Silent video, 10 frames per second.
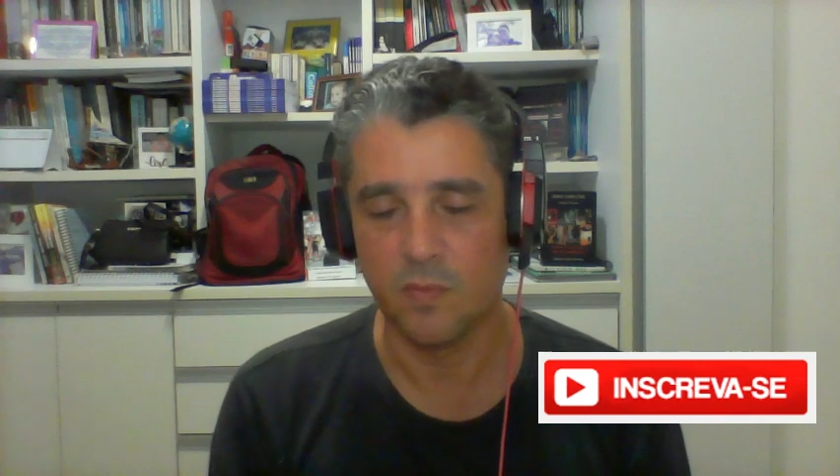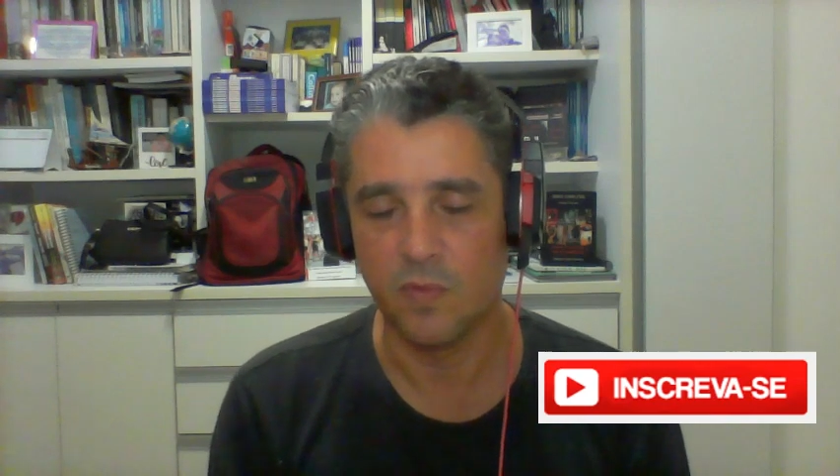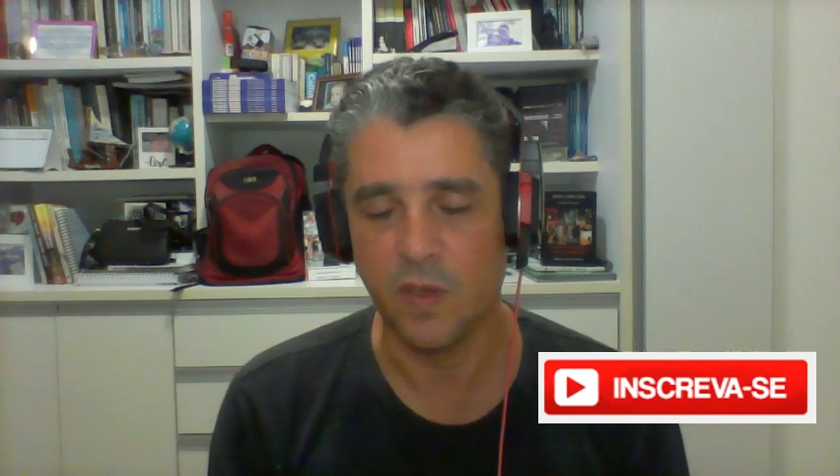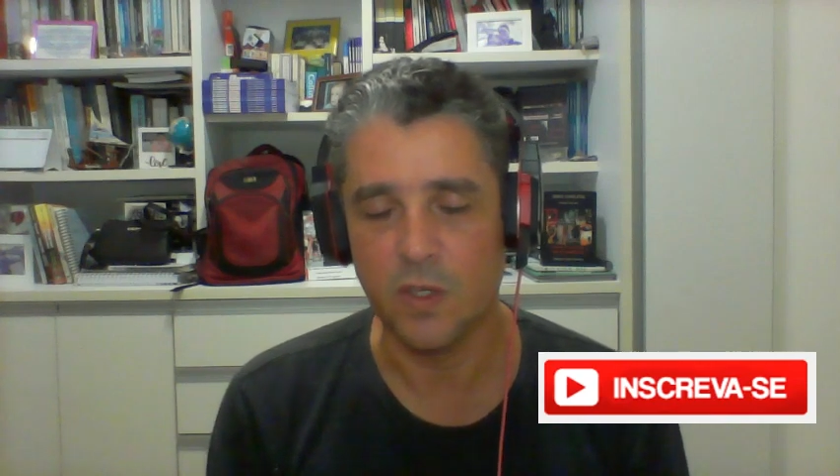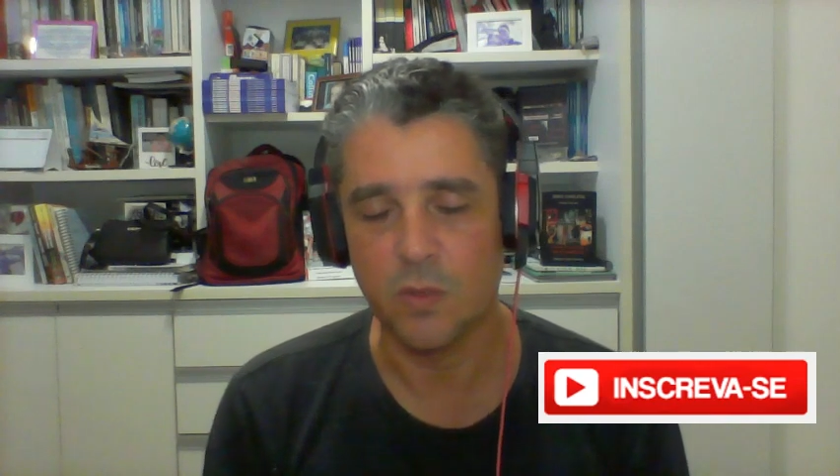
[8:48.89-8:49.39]

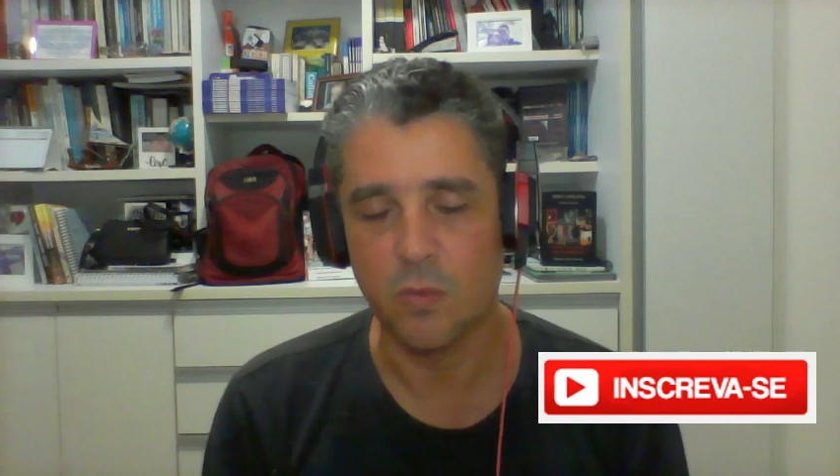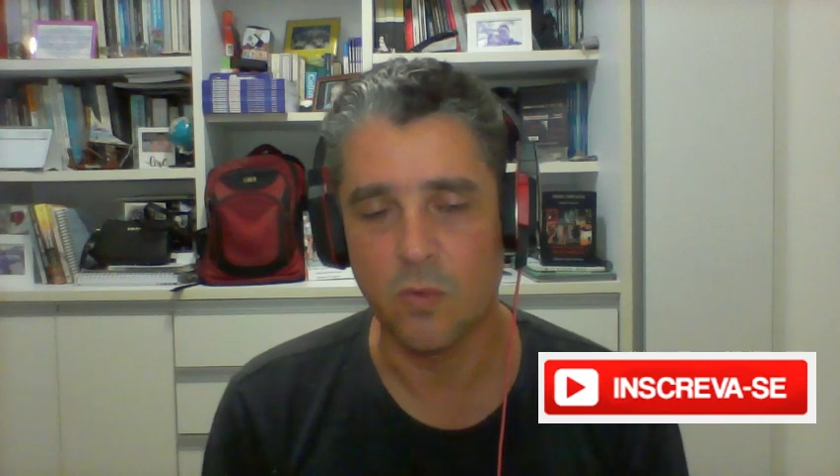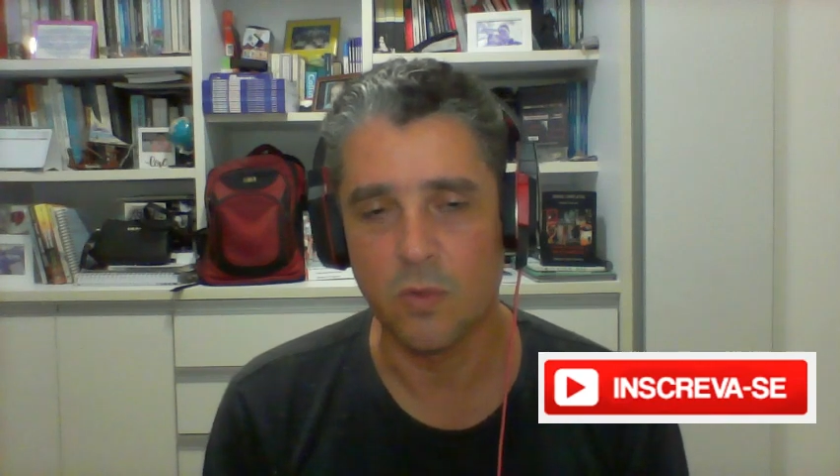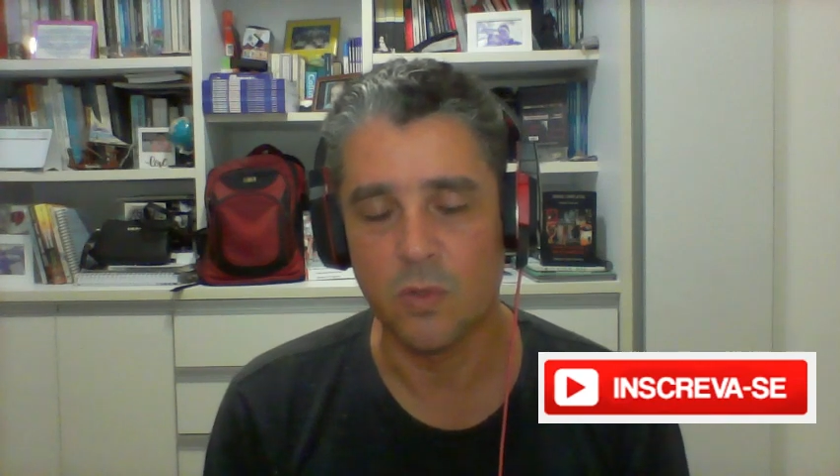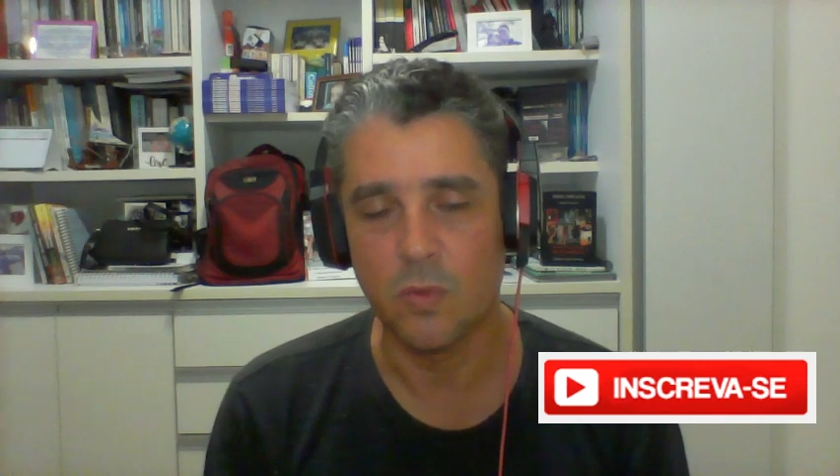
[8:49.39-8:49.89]
fiction
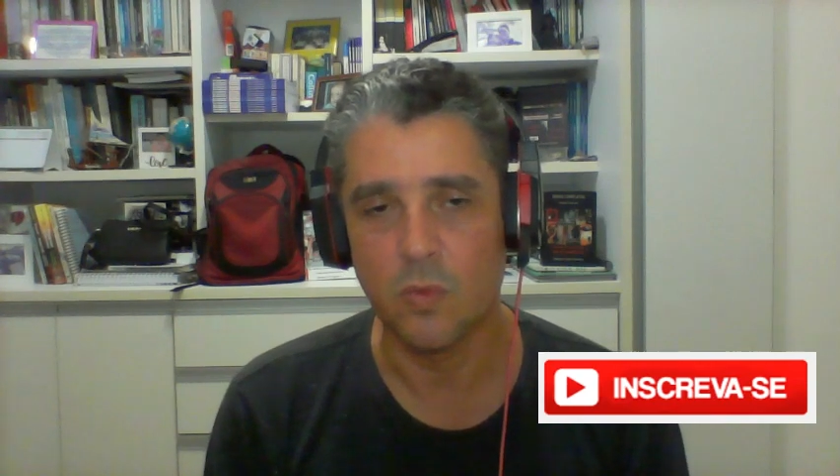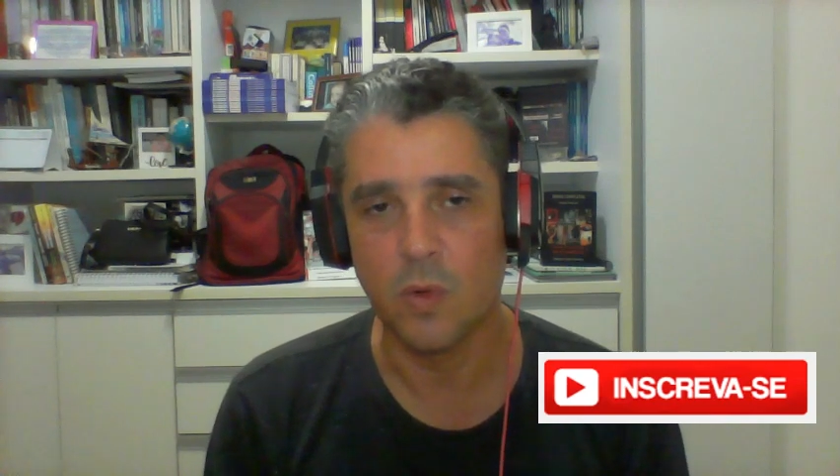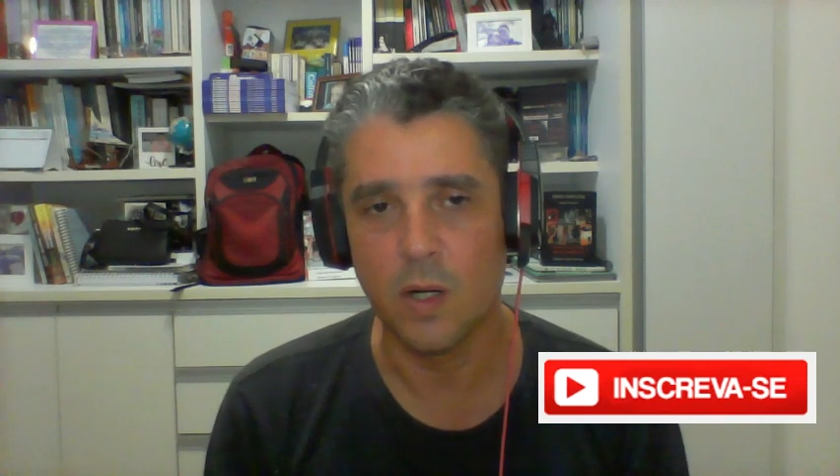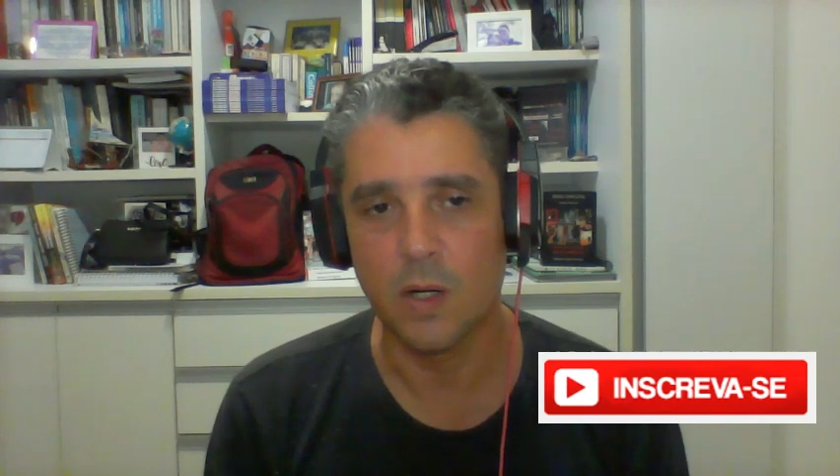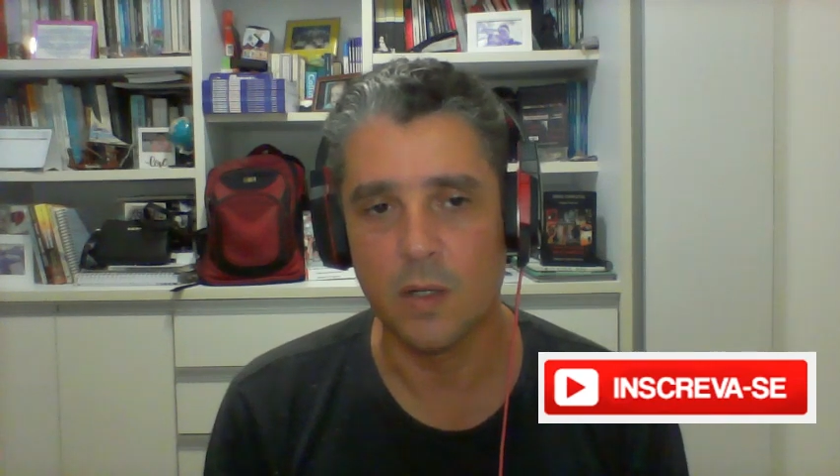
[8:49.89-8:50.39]
world,
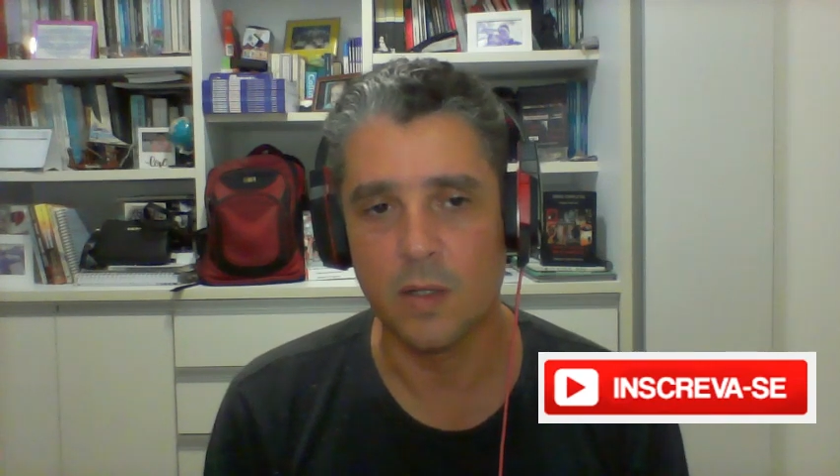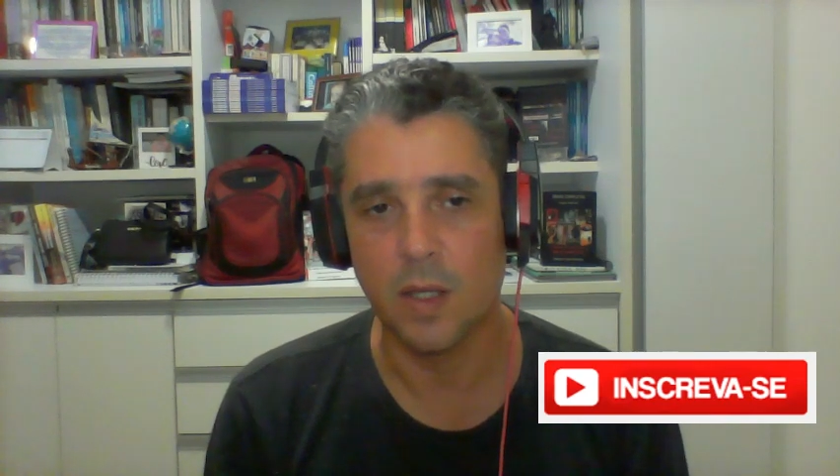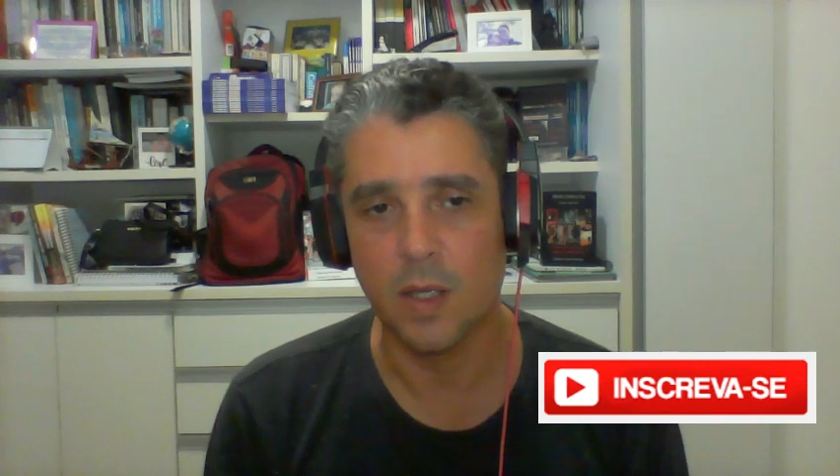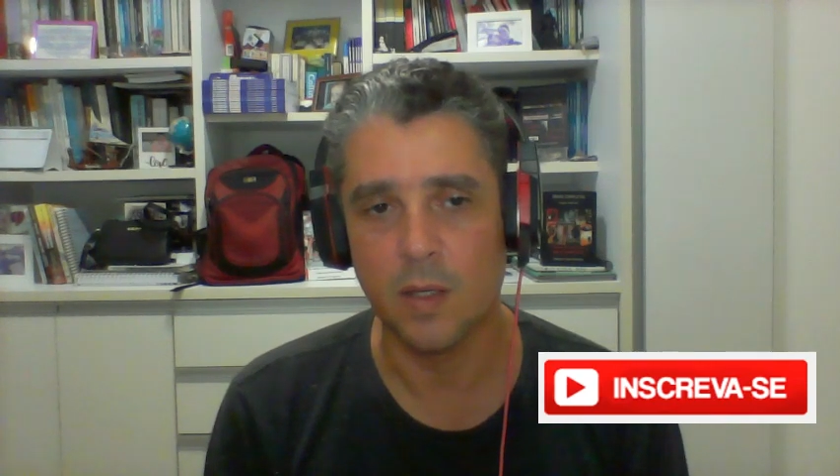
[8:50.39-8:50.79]
where the